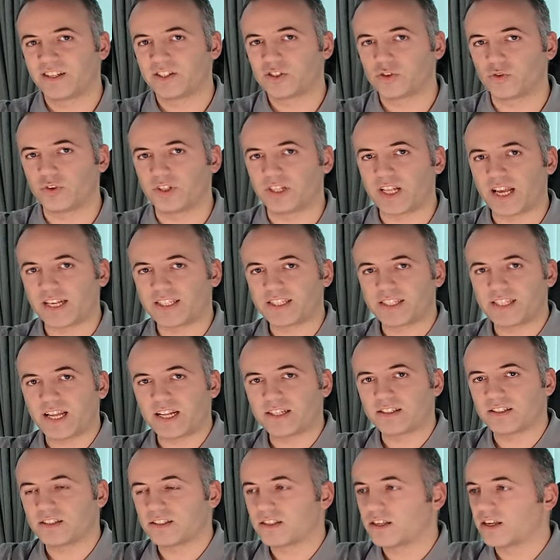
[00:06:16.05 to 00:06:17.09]
So it
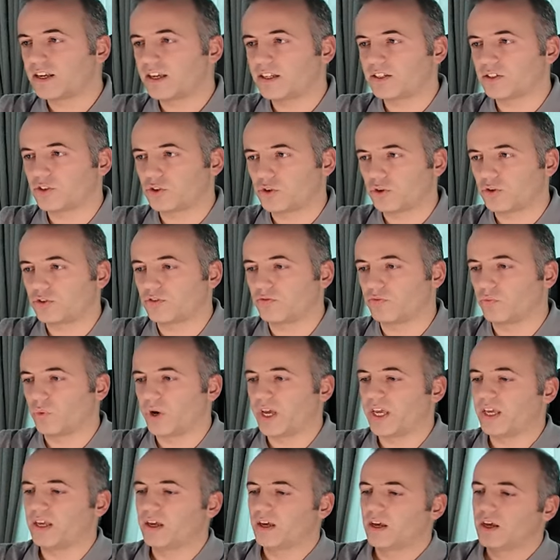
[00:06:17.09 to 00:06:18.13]
extends in a certain
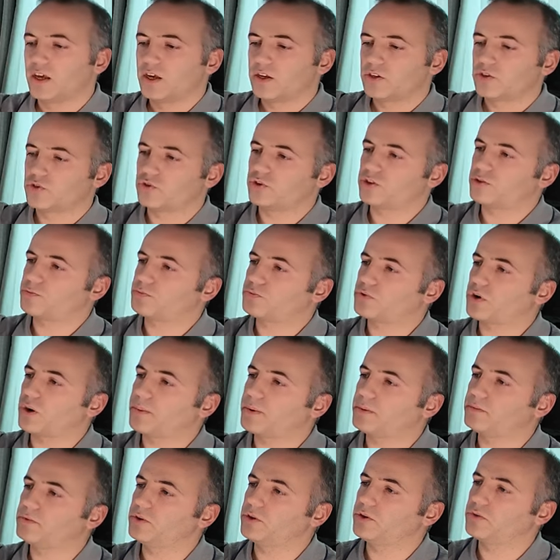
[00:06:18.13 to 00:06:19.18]
way. So it's
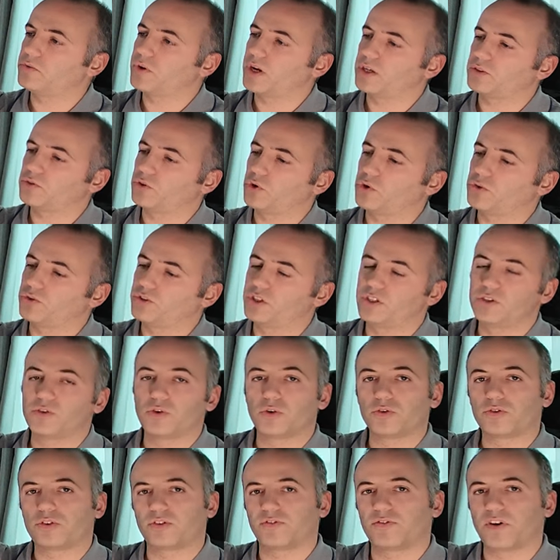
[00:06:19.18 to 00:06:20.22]
probably around 30,
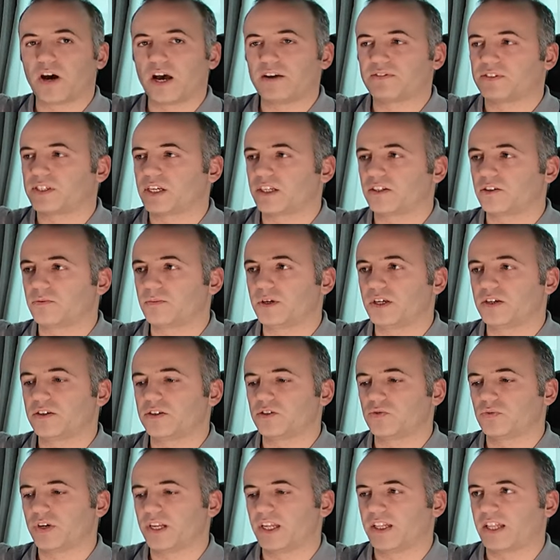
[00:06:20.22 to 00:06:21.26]
35
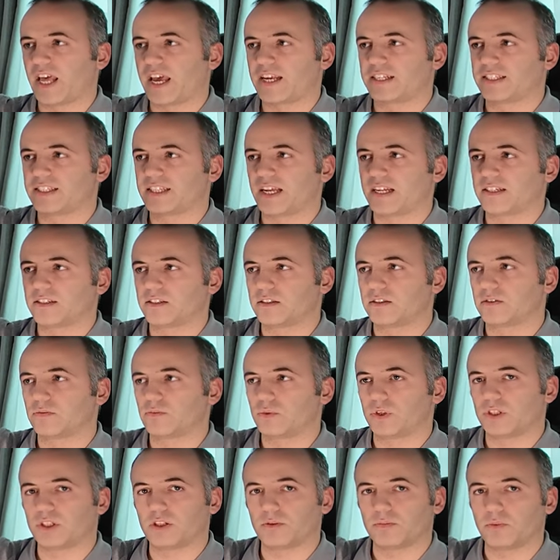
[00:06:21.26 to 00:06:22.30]
centimeters when it extends
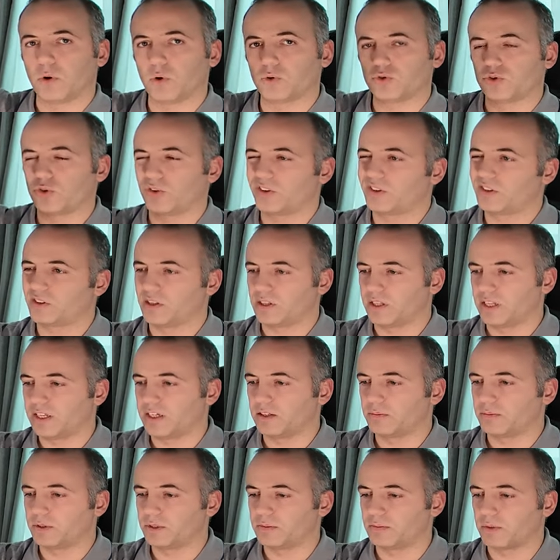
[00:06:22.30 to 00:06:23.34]
with the ball joint, a
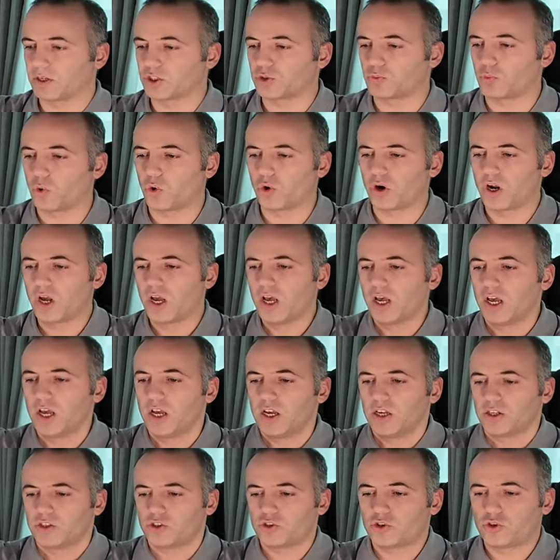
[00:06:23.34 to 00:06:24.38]
little bit much more.
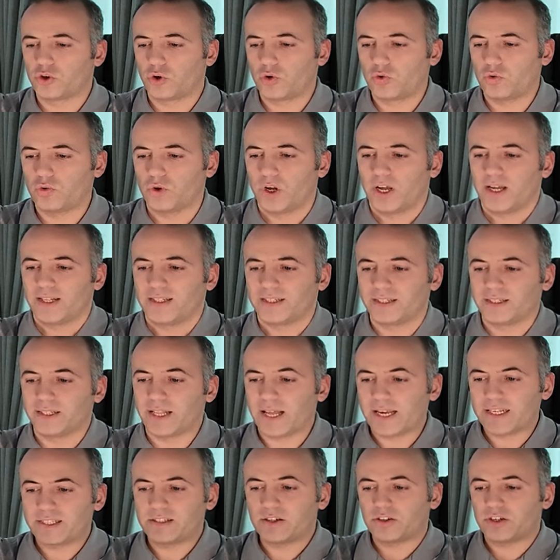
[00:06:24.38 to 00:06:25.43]
So the
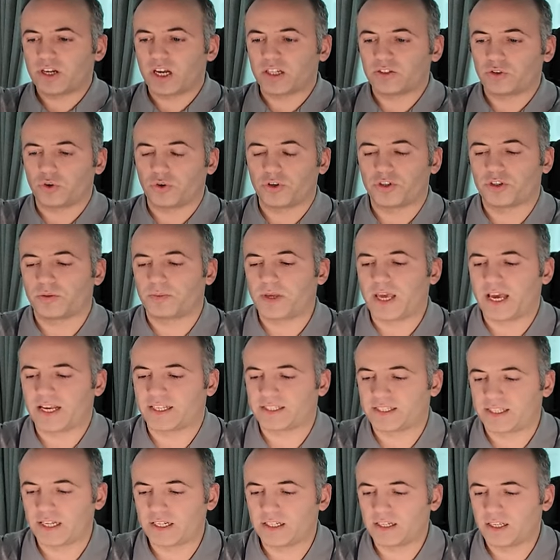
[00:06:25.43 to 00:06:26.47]
legs are not going to be
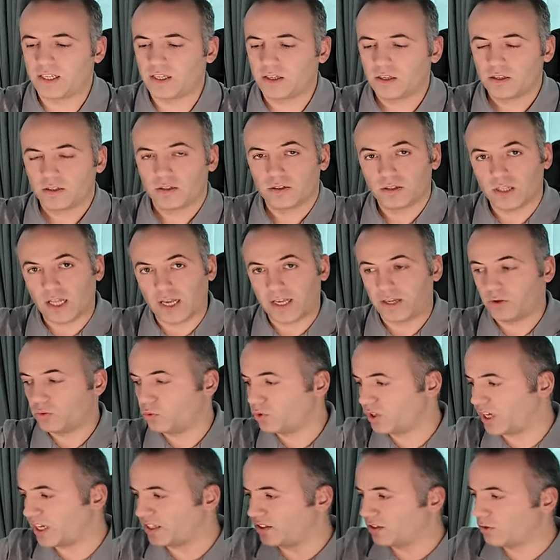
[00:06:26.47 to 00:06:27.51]
extending, like
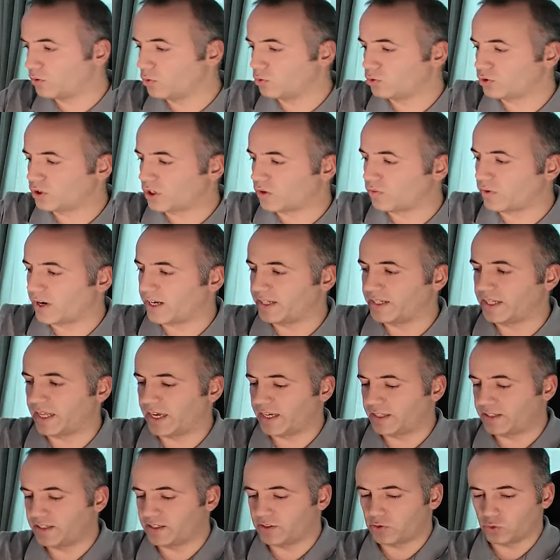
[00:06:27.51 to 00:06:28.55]
getting ultra wide
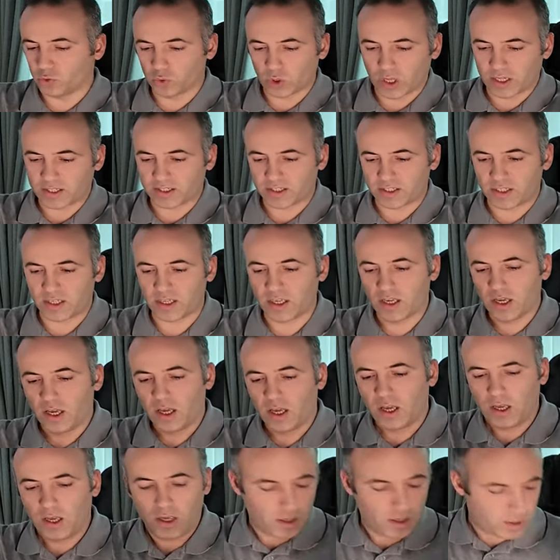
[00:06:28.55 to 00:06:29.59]
like this Ulanzi.
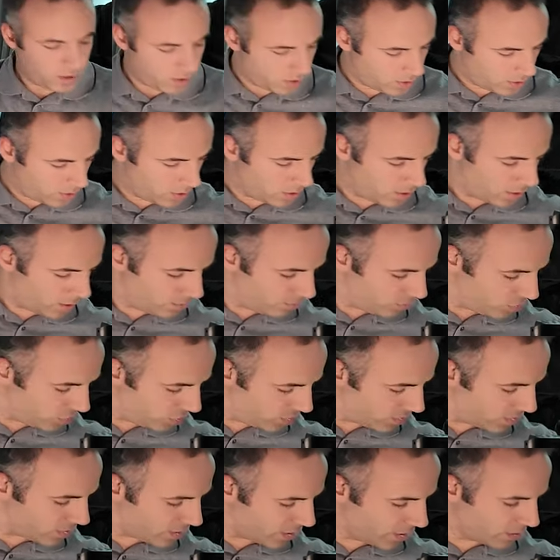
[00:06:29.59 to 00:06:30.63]
Let me
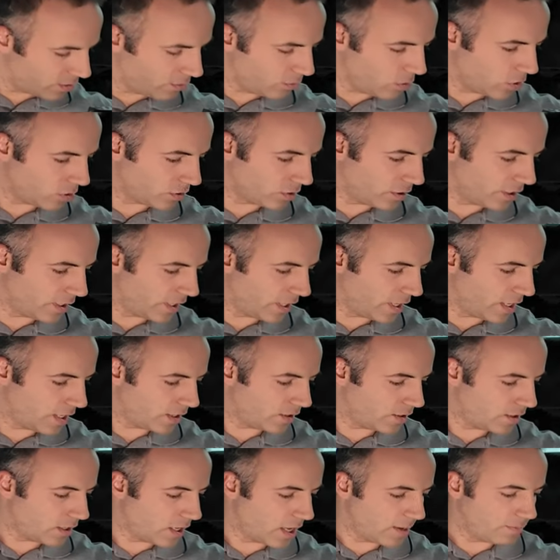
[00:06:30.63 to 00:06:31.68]
just take the model
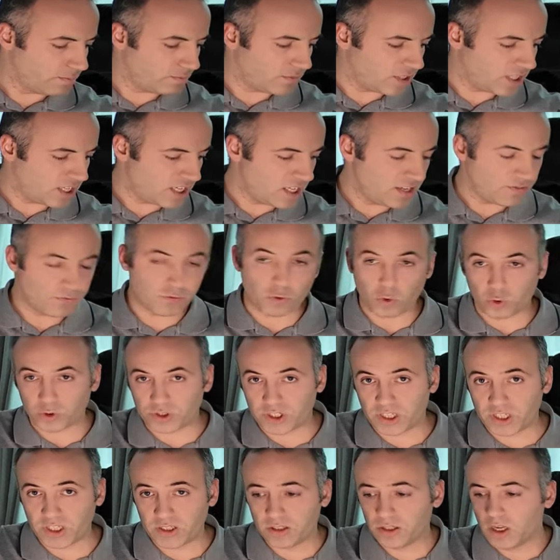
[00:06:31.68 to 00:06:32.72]
again,
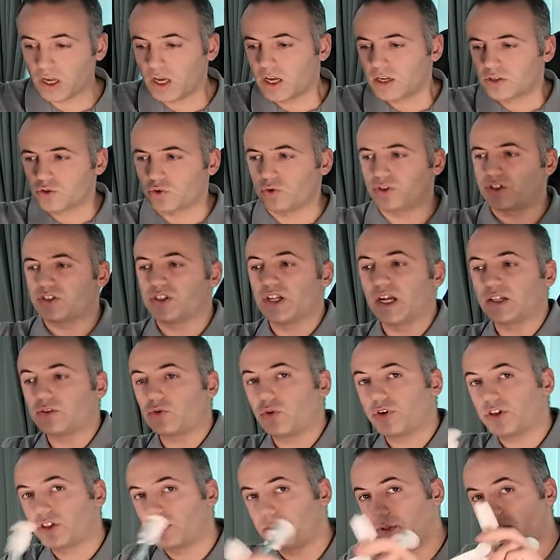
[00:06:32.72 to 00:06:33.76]
MT14. So it's not
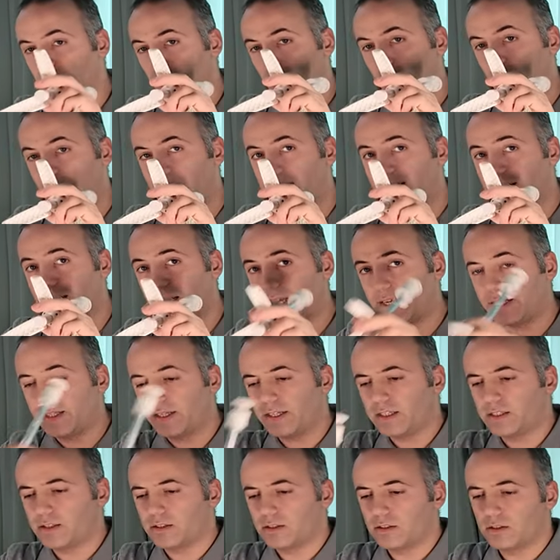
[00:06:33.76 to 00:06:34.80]
going to be wide like
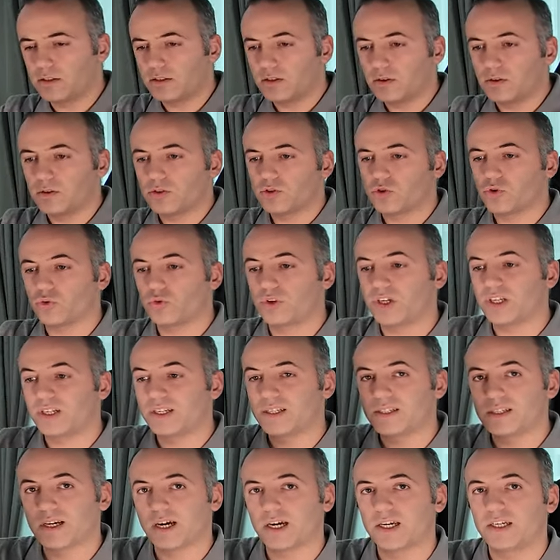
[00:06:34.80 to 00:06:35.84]
this. So it
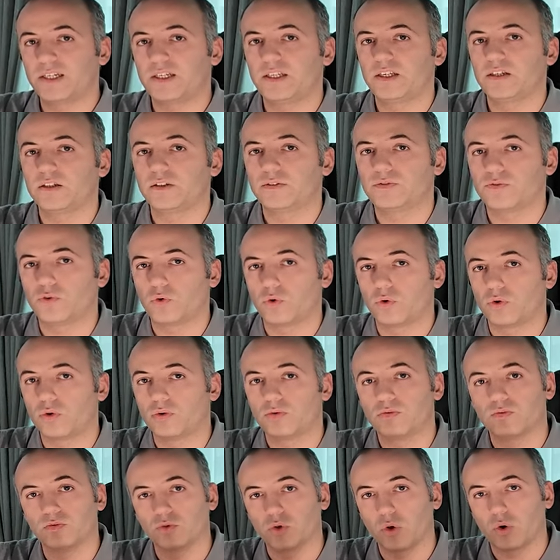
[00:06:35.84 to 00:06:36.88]
is ideal
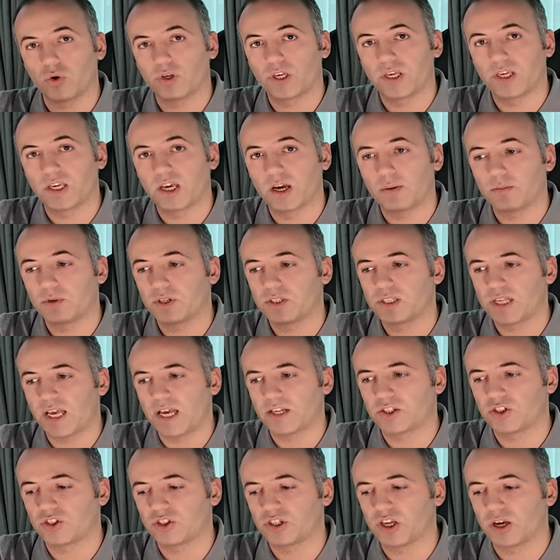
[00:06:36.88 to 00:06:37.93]
for vlogging cameras,
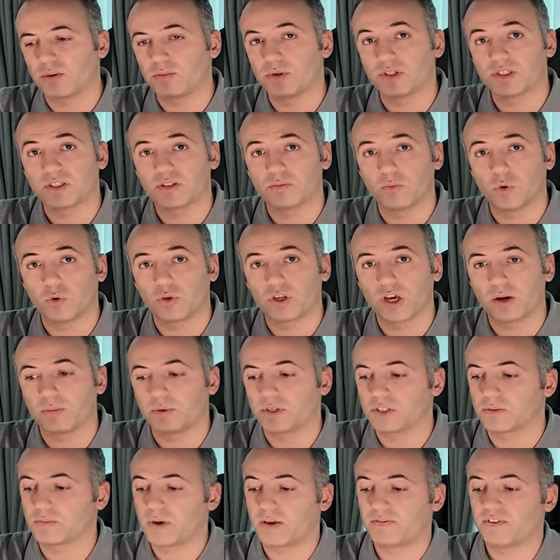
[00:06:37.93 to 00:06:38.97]
action cameras, small
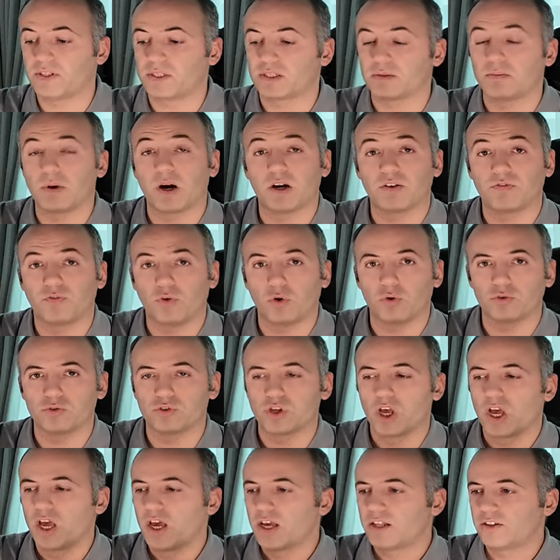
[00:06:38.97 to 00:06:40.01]
cameras, maybe
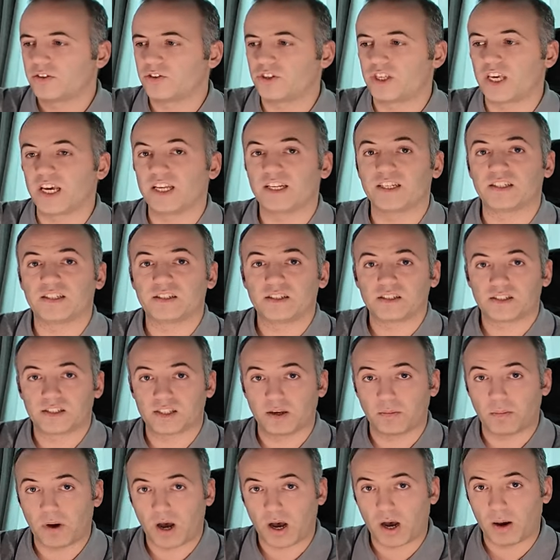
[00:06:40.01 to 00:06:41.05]
smartphones, to get it
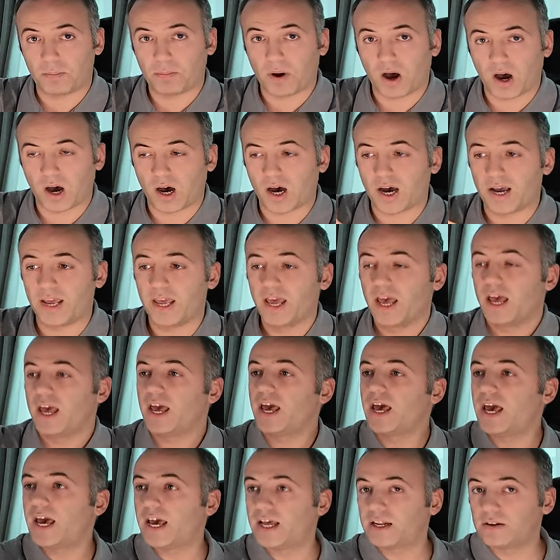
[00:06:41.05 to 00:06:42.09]
some up high.
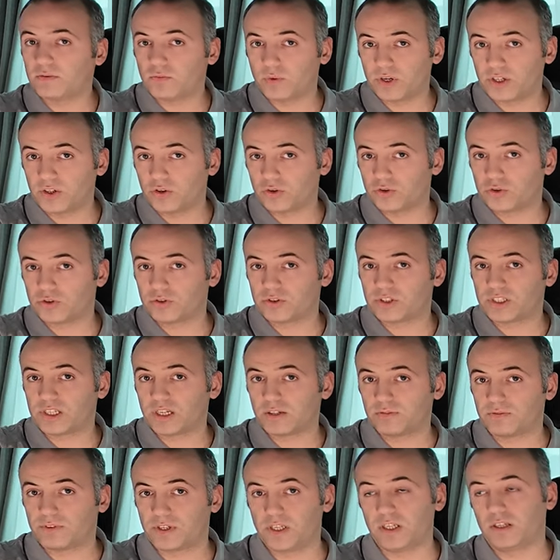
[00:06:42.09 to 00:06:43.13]
And when you're
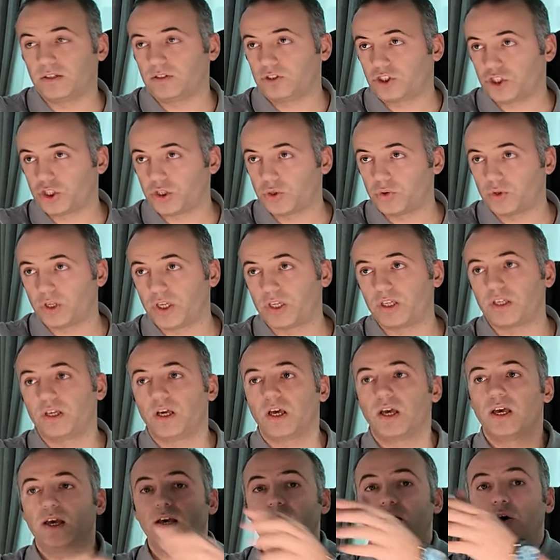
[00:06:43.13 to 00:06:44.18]
selfie shooting
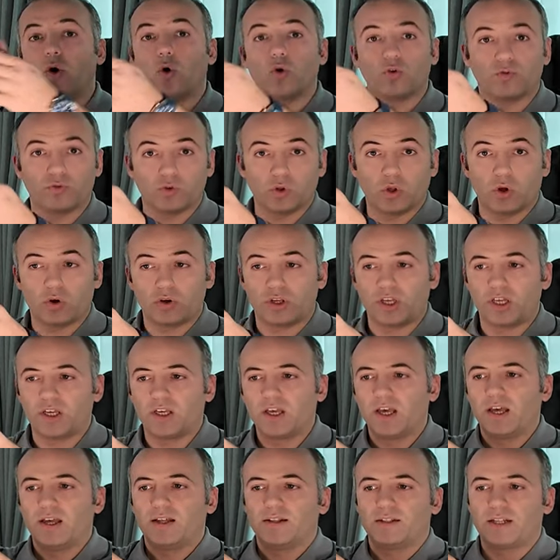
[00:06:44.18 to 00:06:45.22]
or
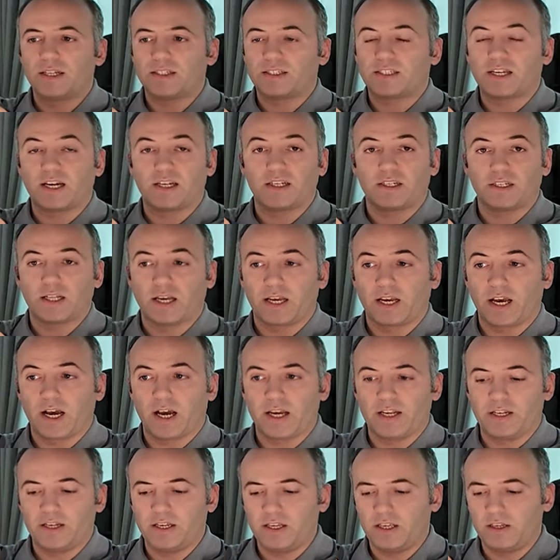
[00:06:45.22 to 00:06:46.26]
vlogging, that's kind of like
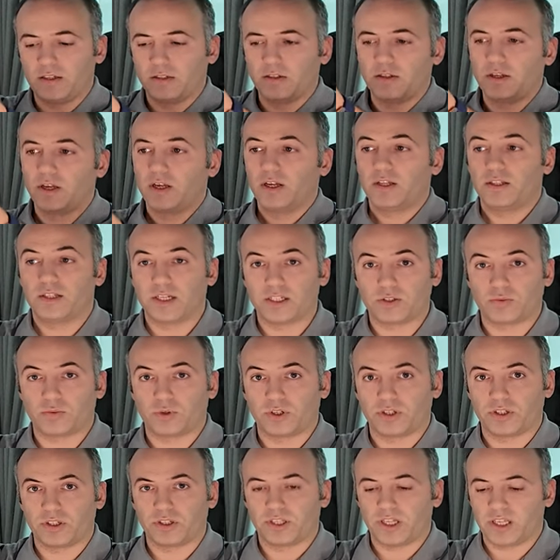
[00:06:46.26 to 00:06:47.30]
ideal. That's
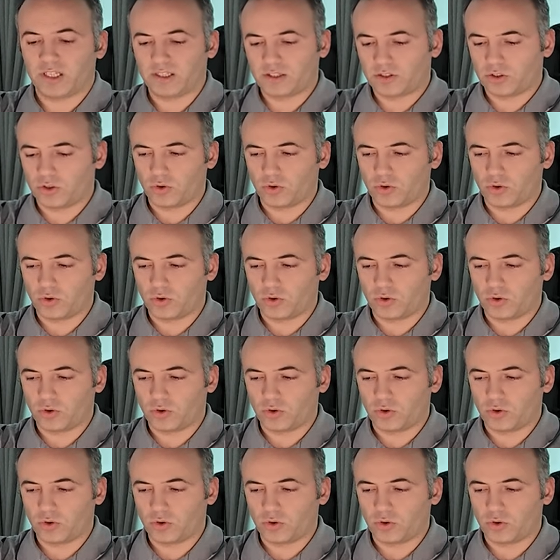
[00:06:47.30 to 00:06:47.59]
one of the things.